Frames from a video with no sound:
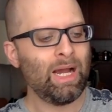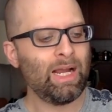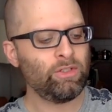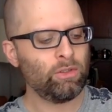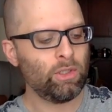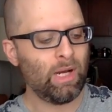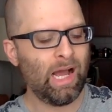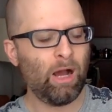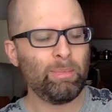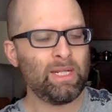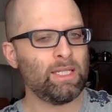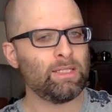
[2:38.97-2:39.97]
I don't know
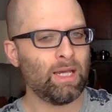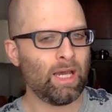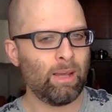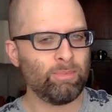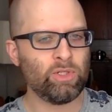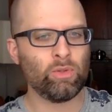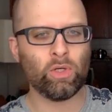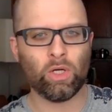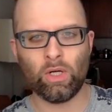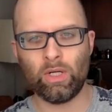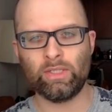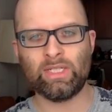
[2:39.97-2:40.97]
how many times you
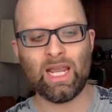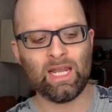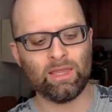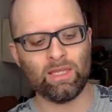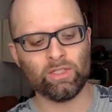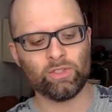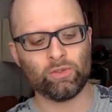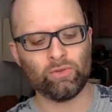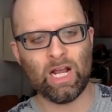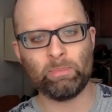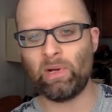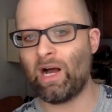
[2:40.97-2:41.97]
could take the
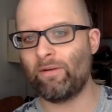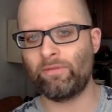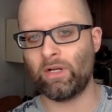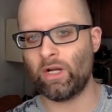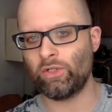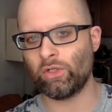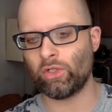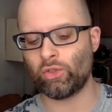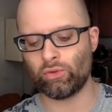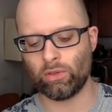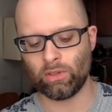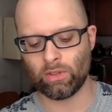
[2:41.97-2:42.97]
strap off and on your
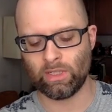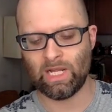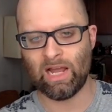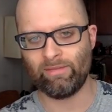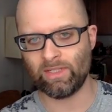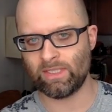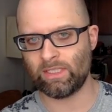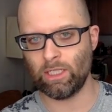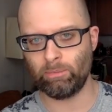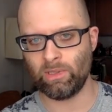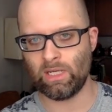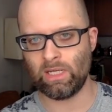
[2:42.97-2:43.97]
controller and have it
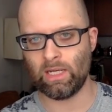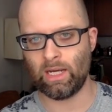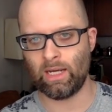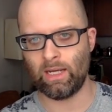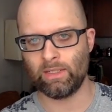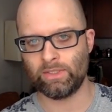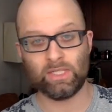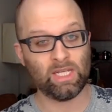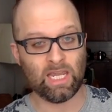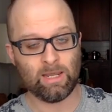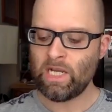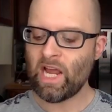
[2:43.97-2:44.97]
still be uh,
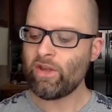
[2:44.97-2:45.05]
sticky.